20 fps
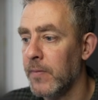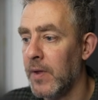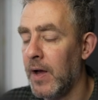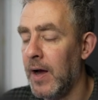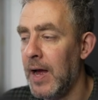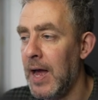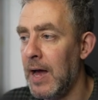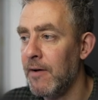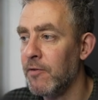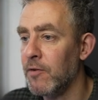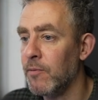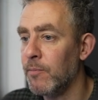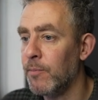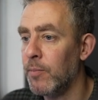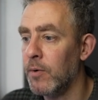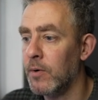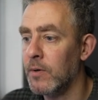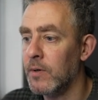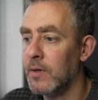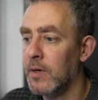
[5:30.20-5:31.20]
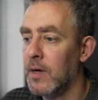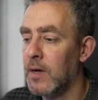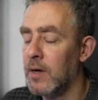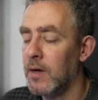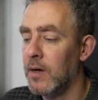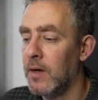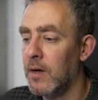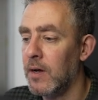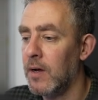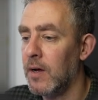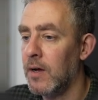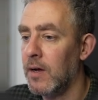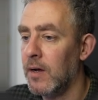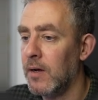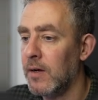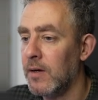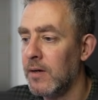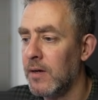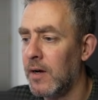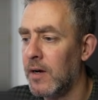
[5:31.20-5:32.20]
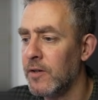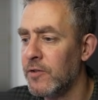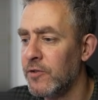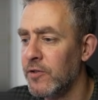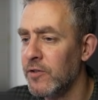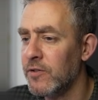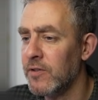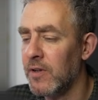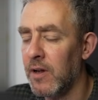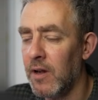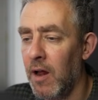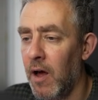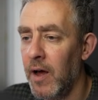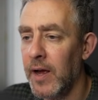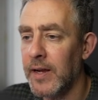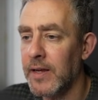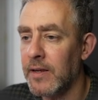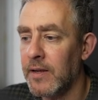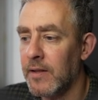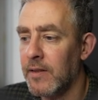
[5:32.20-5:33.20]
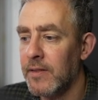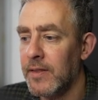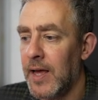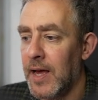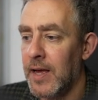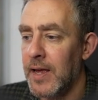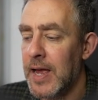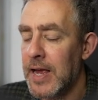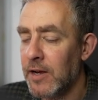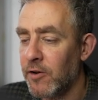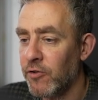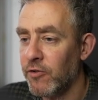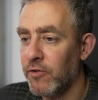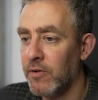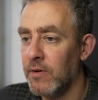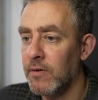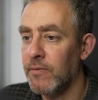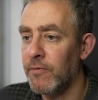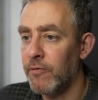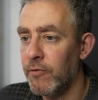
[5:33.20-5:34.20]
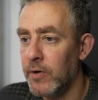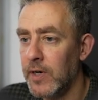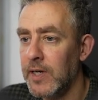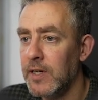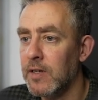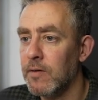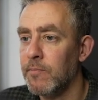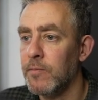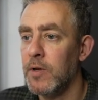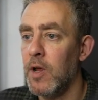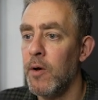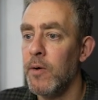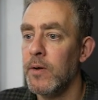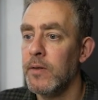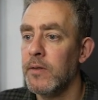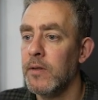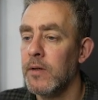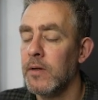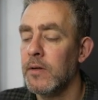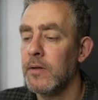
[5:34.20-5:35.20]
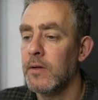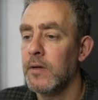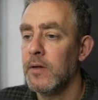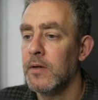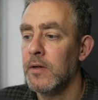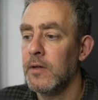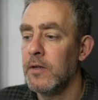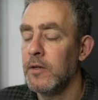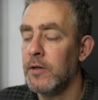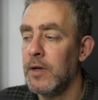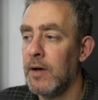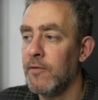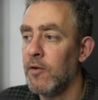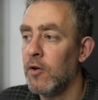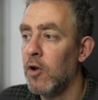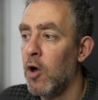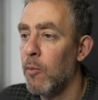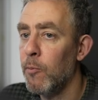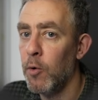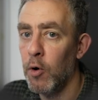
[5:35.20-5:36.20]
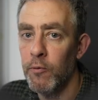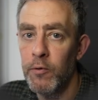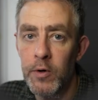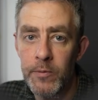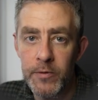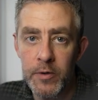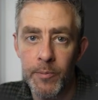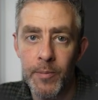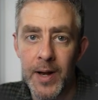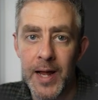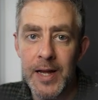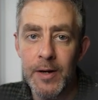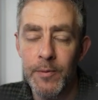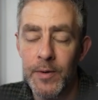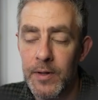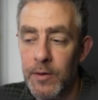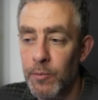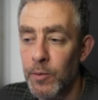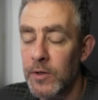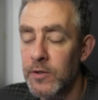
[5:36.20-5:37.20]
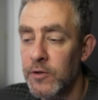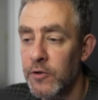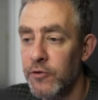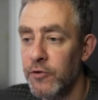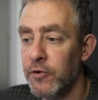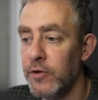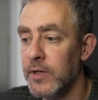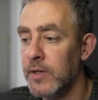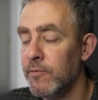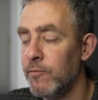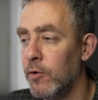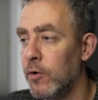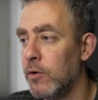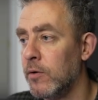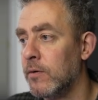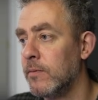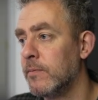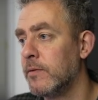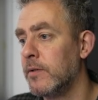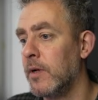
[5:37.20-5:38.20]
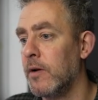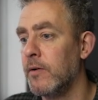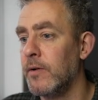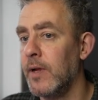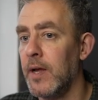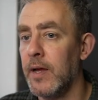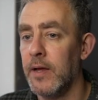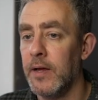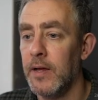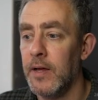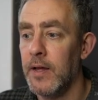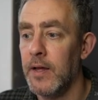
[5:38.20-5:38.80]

I haven't. But I just like that extra freedom, knowing that you have a lot more room to play with when you're shooting in RAW. So yeah.